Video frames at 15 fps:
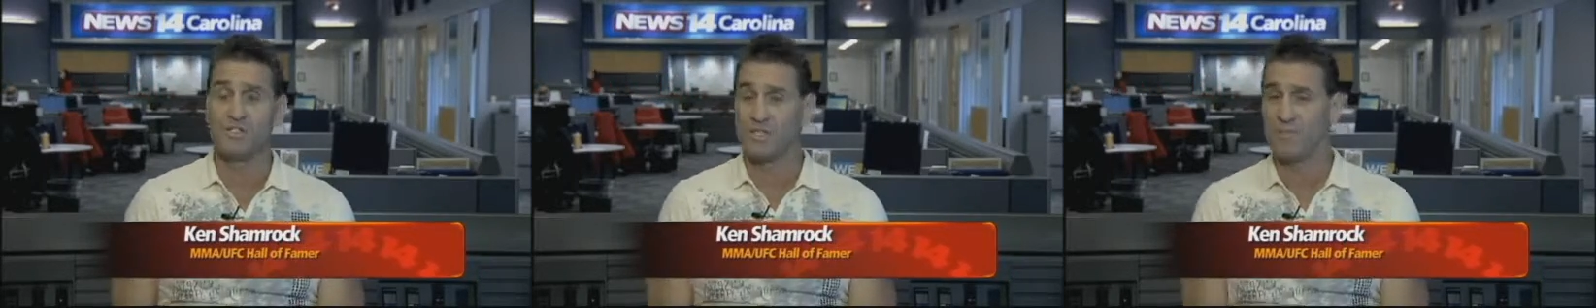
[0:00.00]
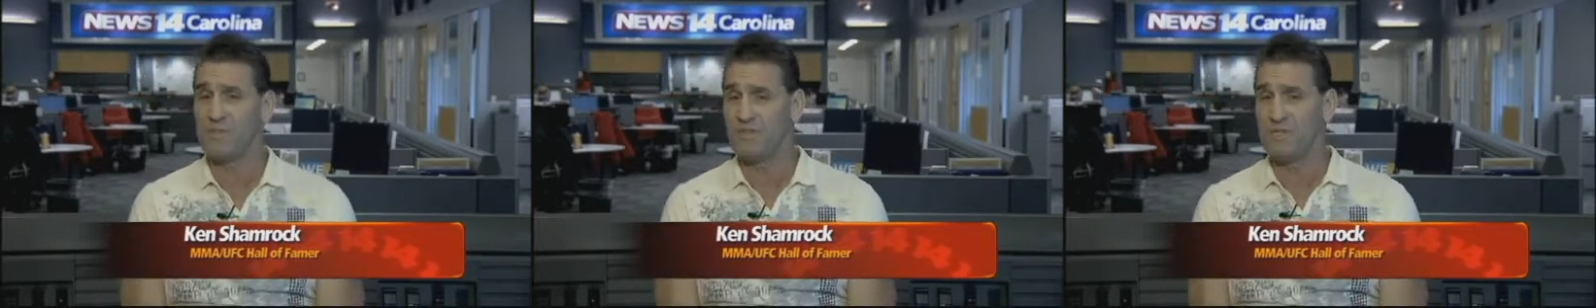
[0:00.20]

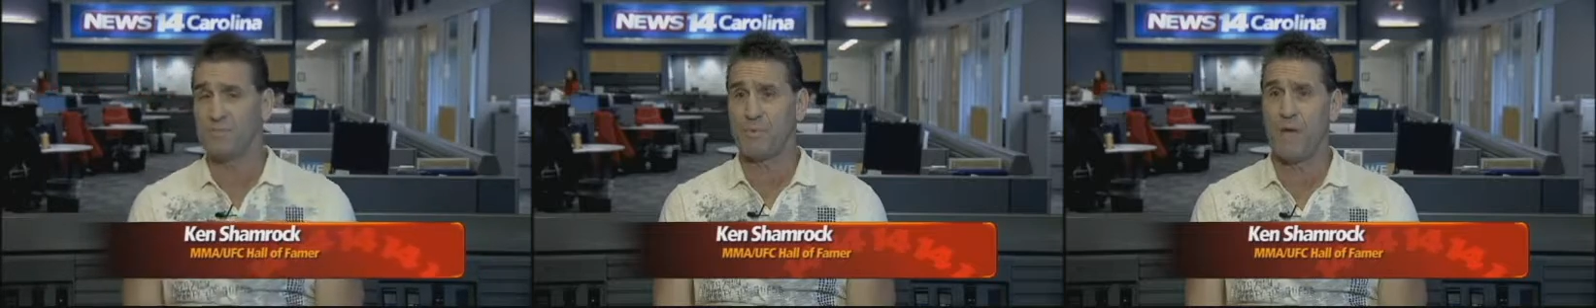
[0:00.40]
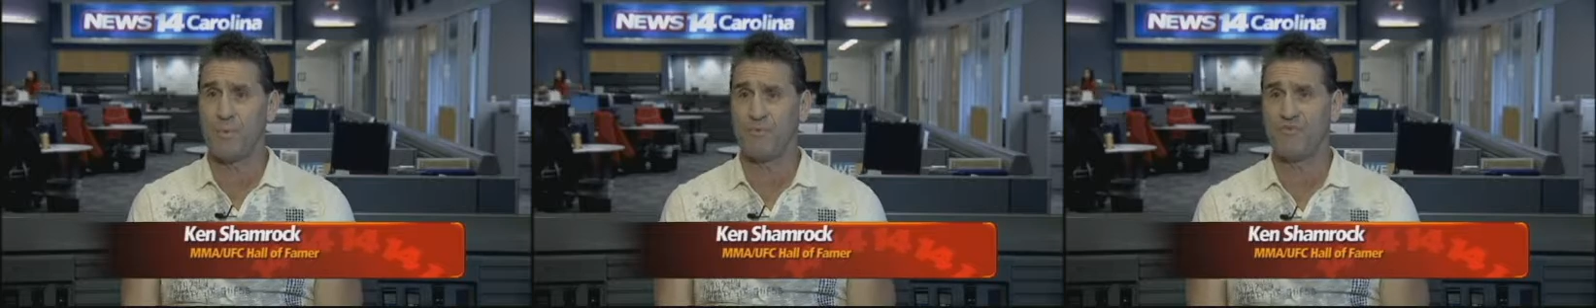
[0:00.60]
some of
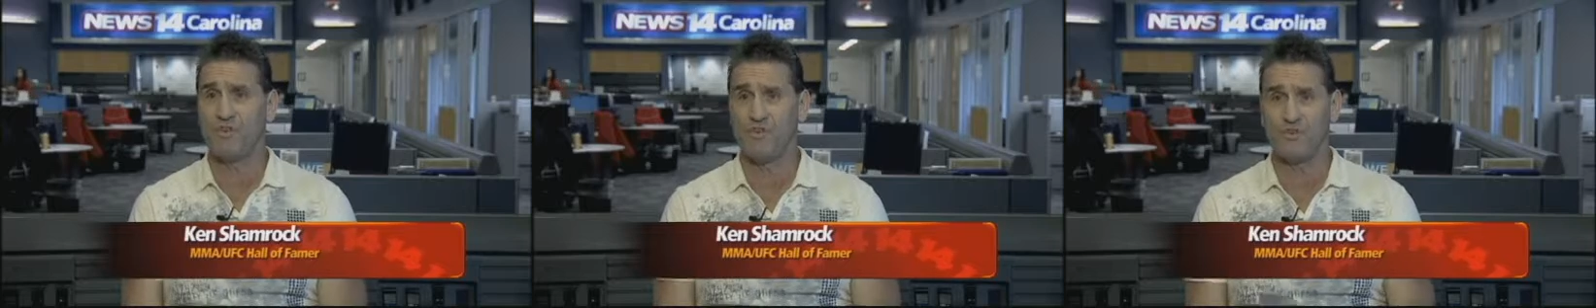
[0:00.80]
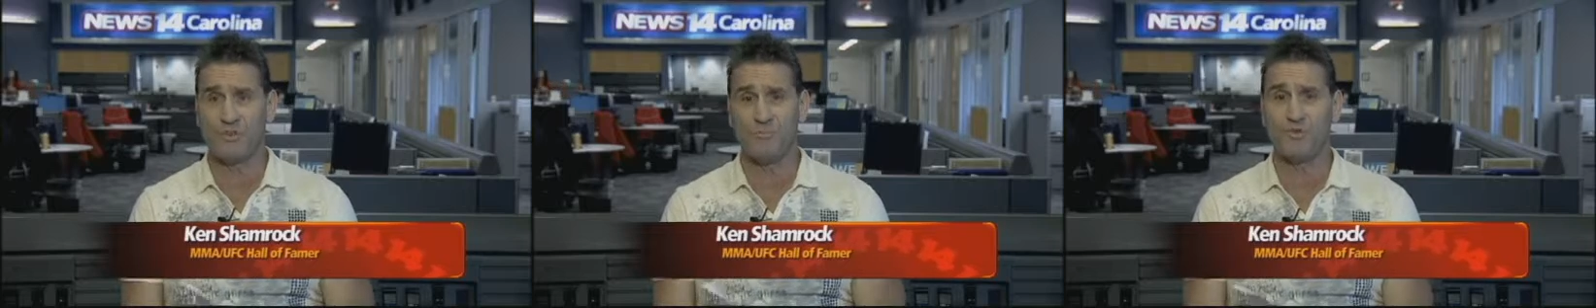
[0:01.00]
these
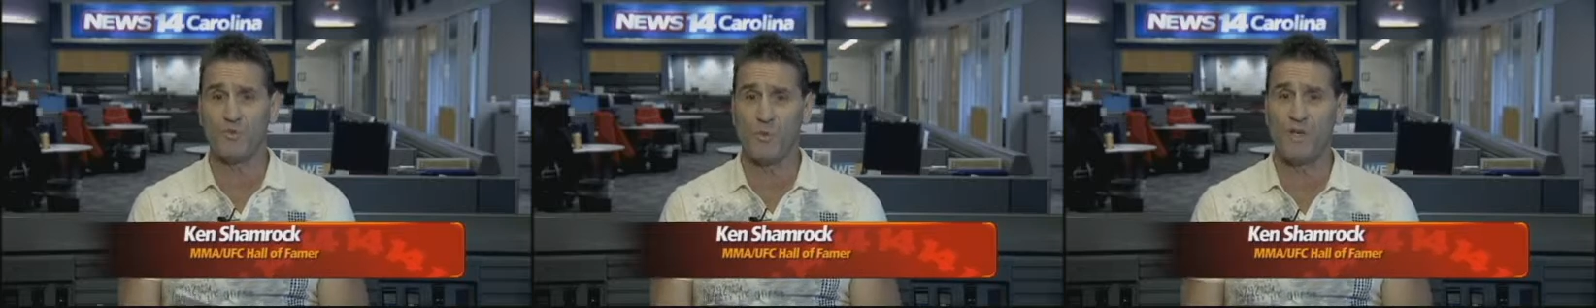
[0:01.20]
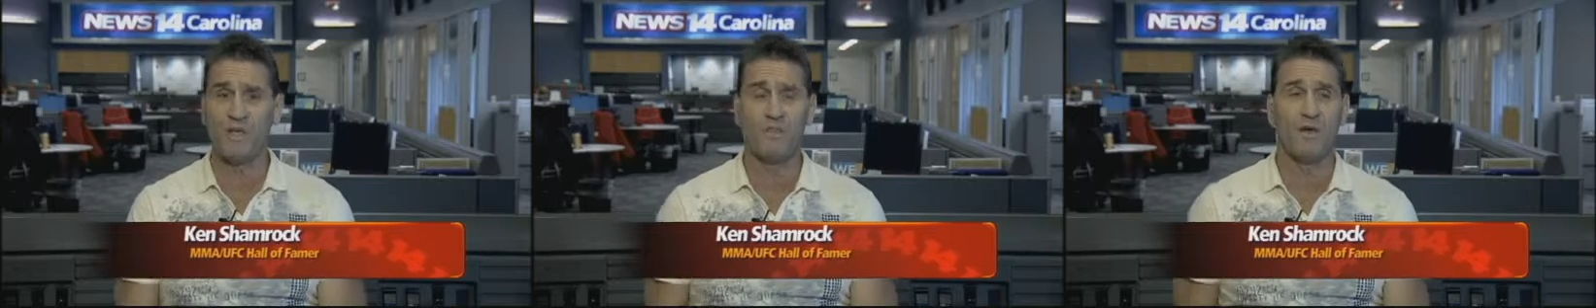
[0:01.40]
pay-per-views in
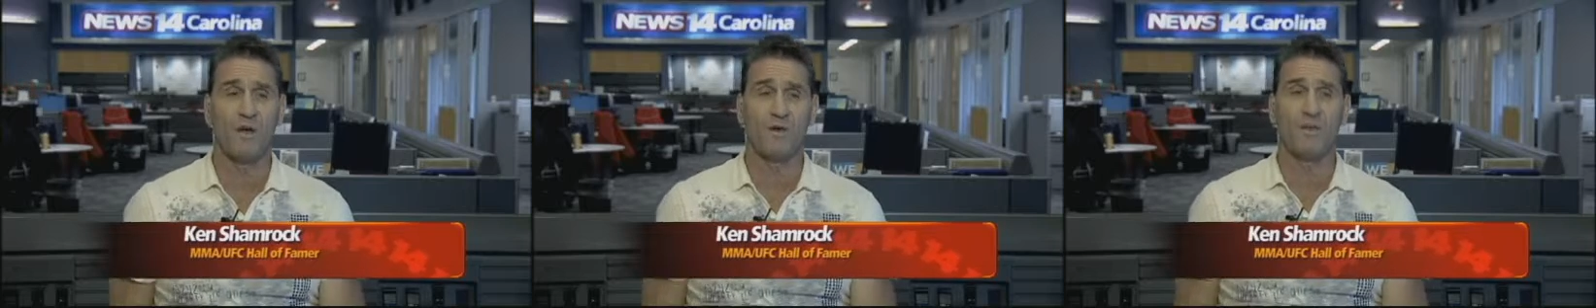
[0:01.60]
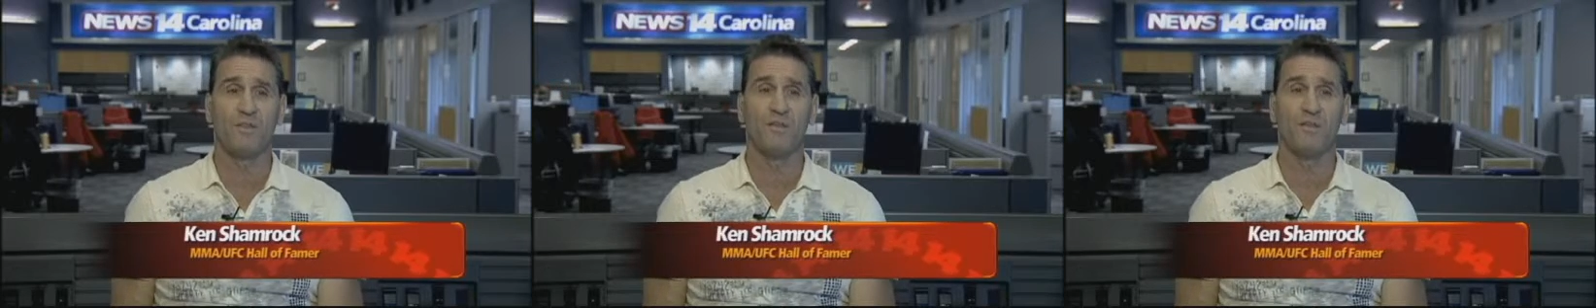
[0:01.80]
between there,